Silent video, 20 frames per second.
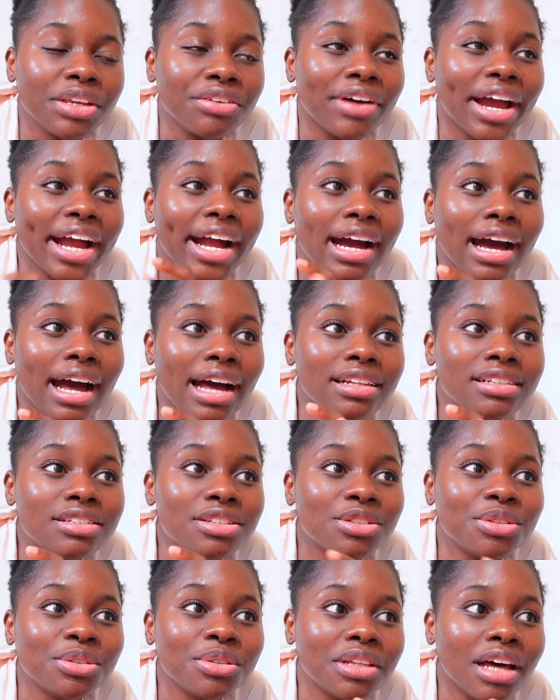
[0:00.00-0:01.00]
if I
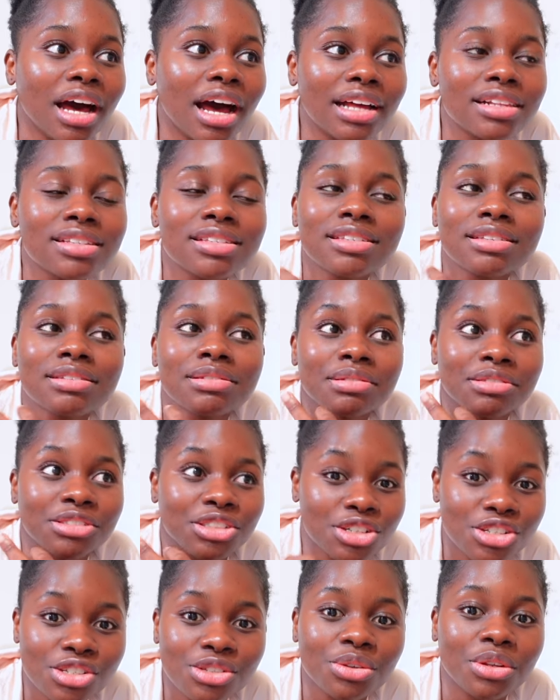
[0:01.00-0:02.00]
can't do that,
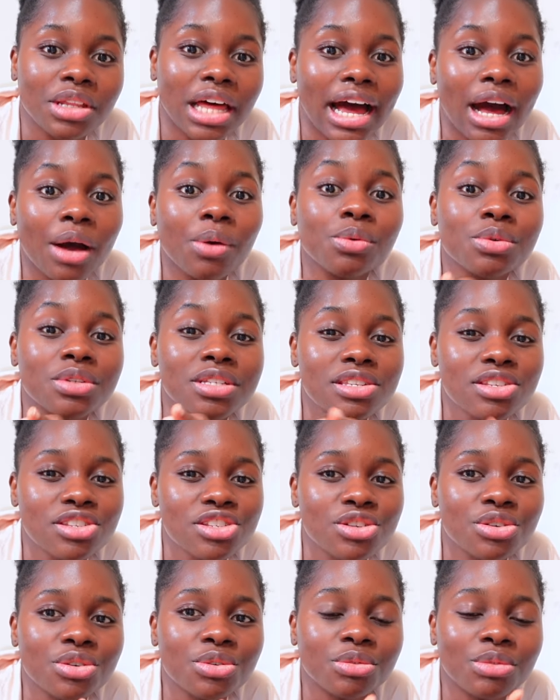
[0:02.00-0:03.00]
just know that I will
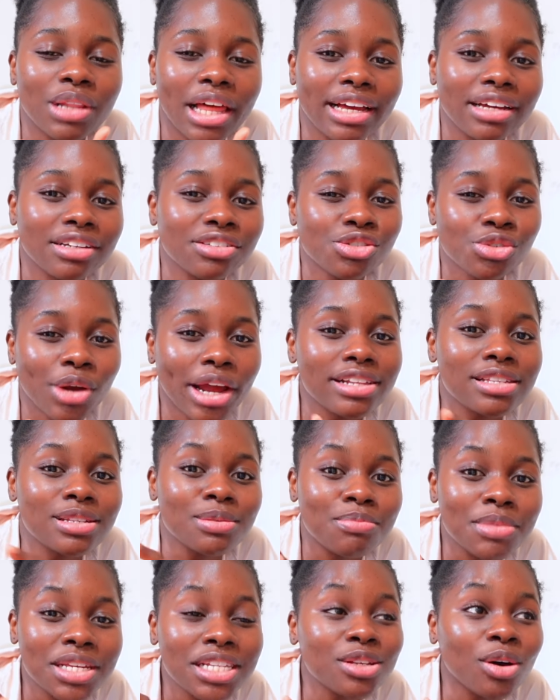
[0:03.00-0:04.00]
still like try to
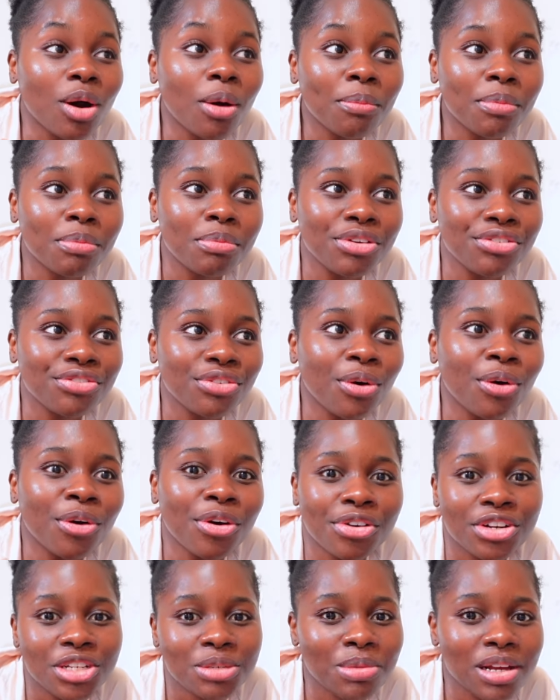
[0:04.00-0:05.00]
meet up before
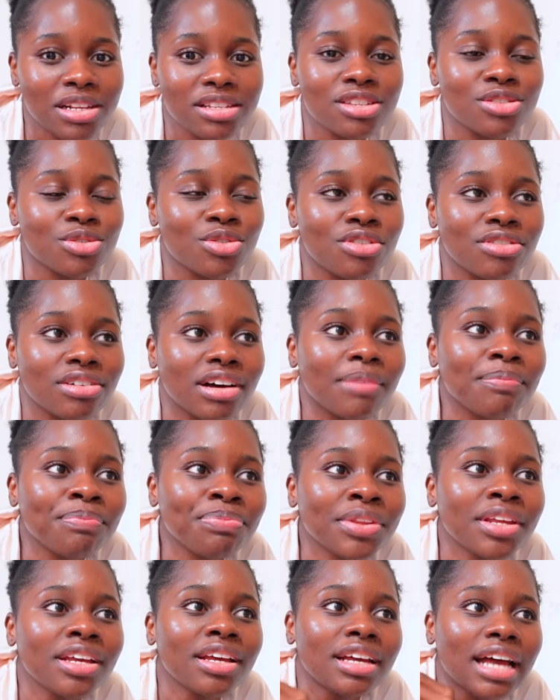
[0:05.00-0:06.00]
Christmas is over
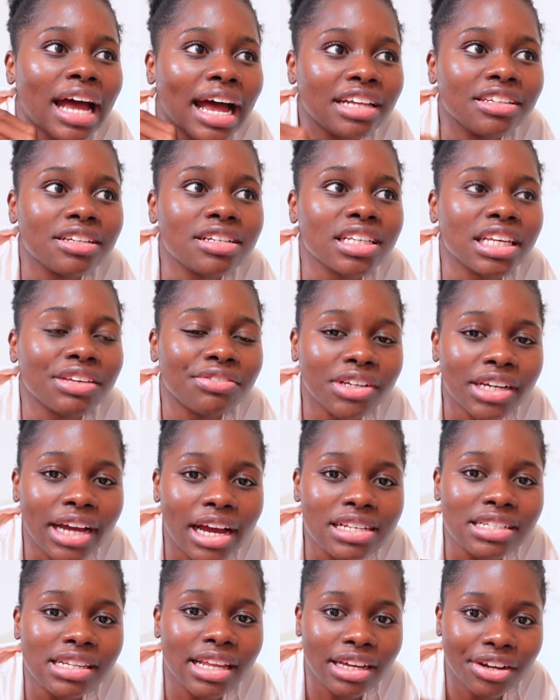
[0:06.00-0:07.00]
and just give you
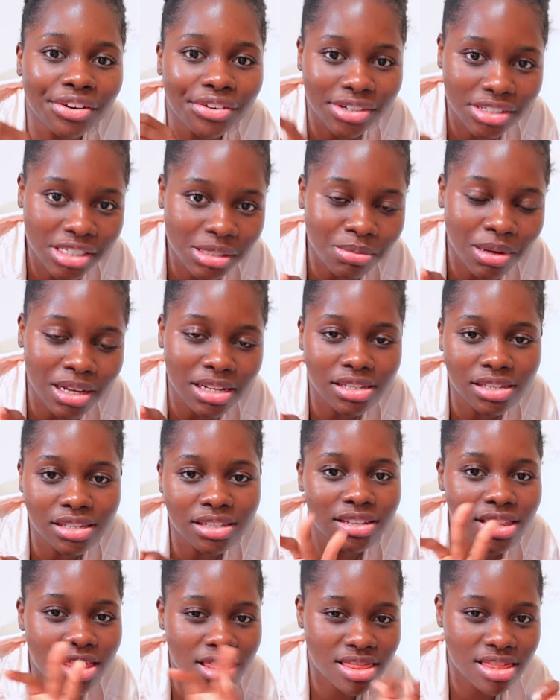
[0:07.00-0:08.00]
guys like
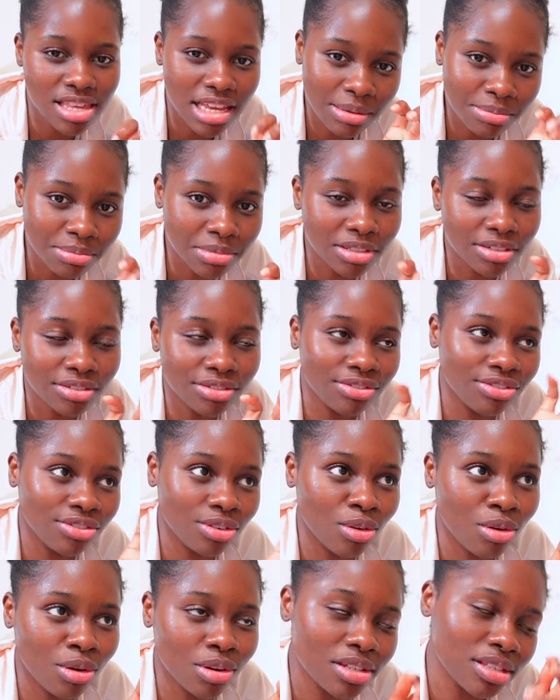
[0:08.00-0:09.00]
Christmas themed
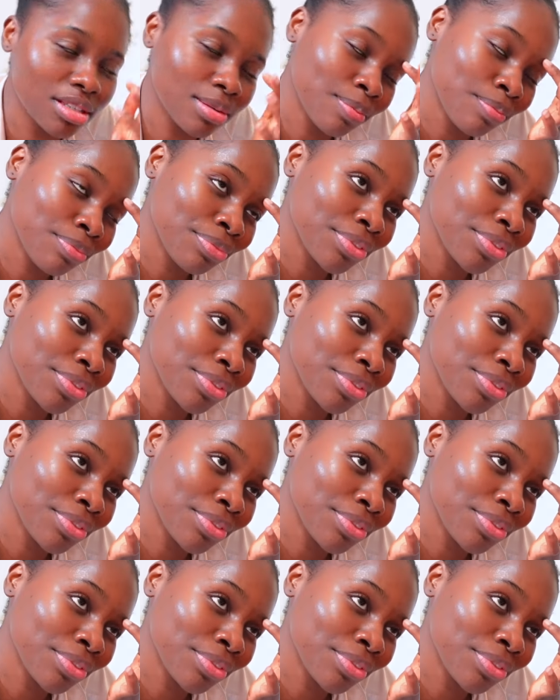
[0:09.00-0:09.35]
vlogs.